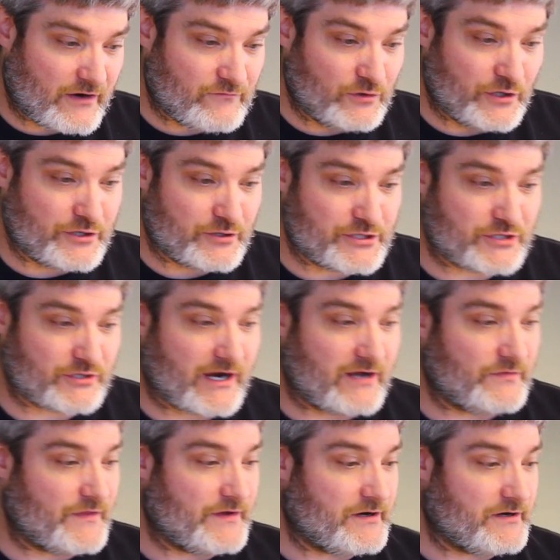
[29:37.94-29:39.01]
of literature
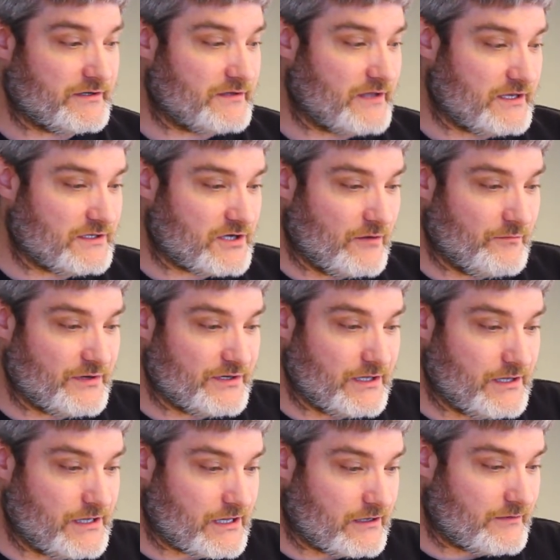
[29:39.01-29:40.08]
out there and, and
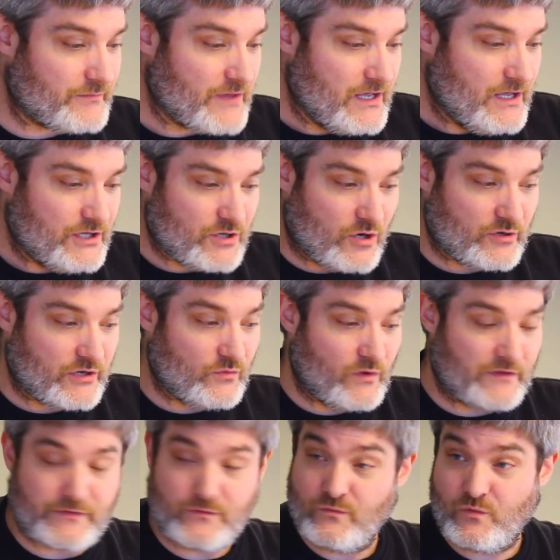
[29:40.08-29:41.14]
companies um, toting
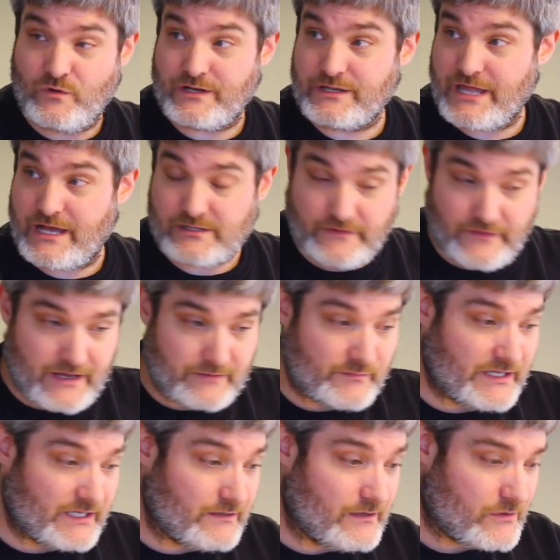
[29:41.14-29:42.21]
what, what exactly that
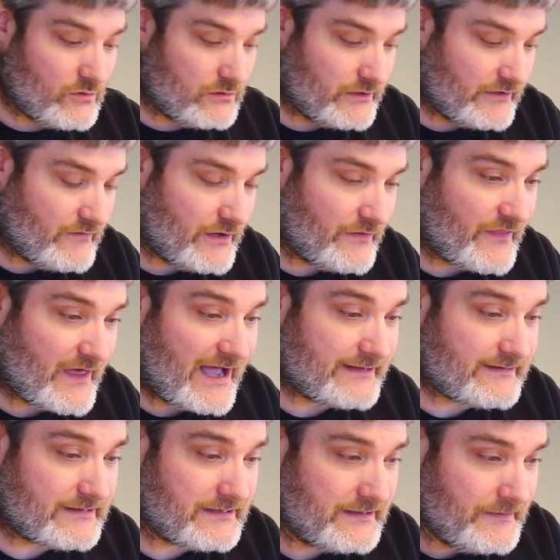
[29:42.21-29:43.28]
means. We'll leave it at
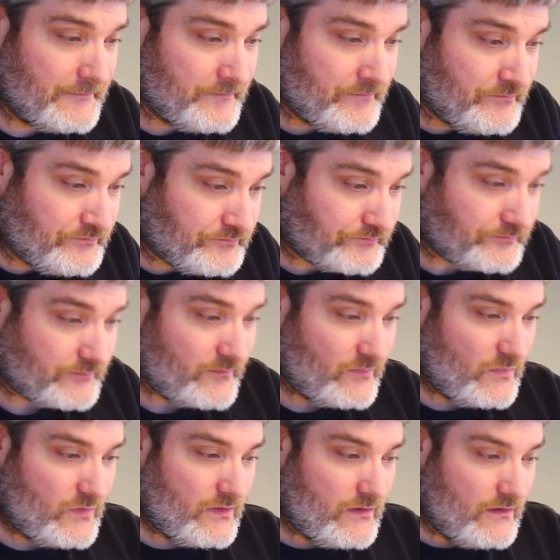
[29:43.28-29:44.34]
that.
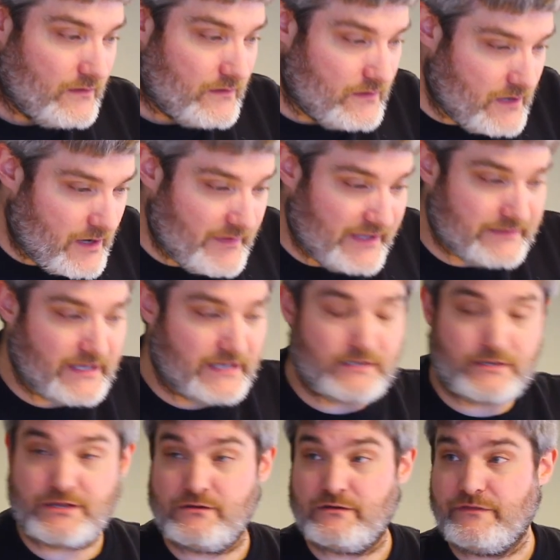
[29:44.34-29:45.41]
I maintain
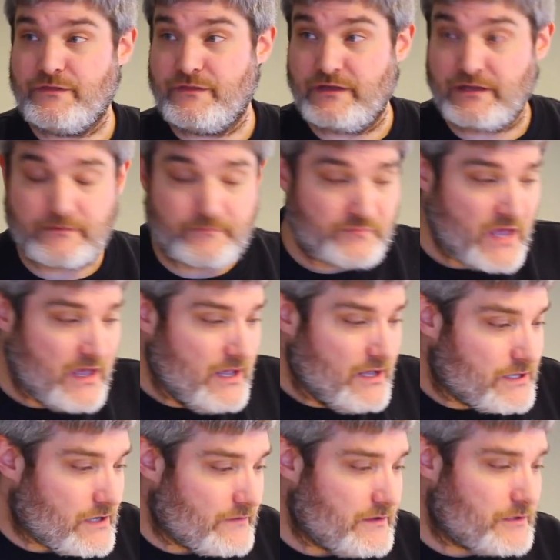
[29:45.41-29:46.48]
it's a good thing.
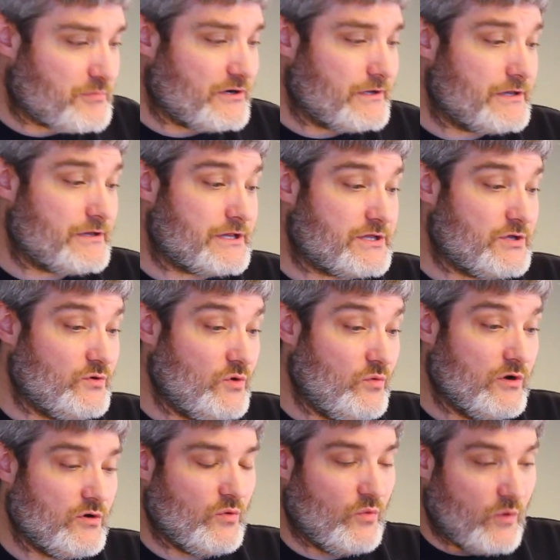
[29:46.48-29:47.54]
So this brings us to
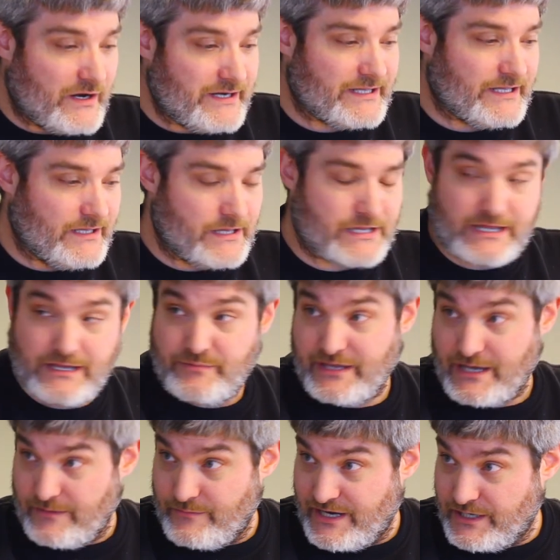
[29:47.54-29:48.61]
what is
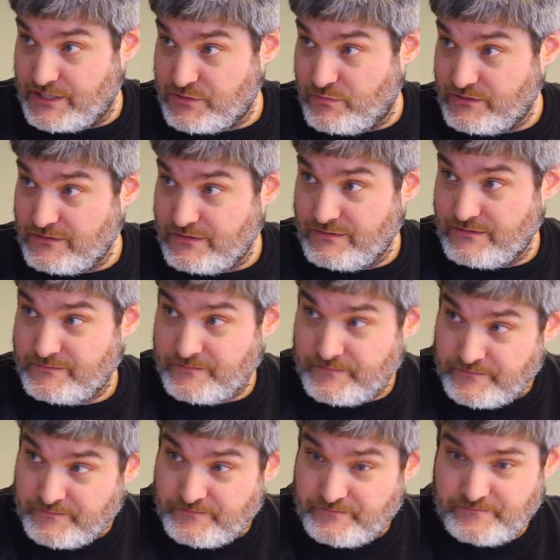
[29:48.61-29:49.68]
API management? And this is
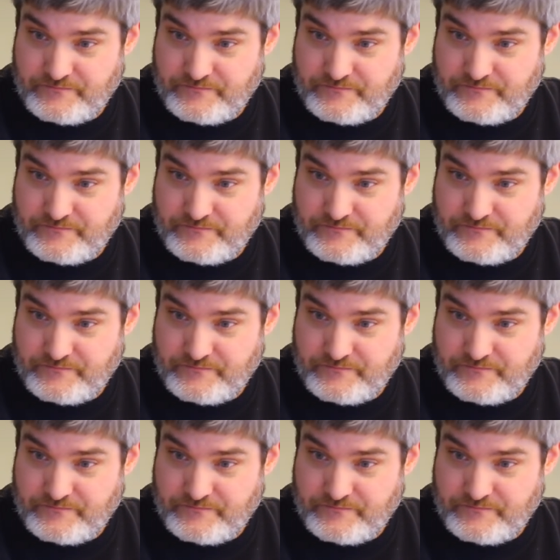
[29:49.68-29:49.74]
kind of